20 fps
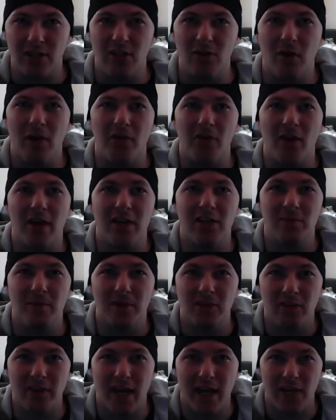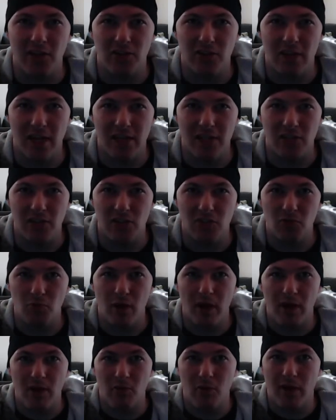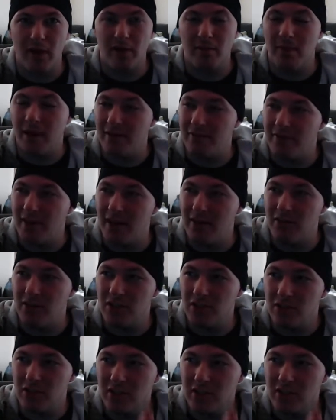do other isometric exercises as well. One of my favorites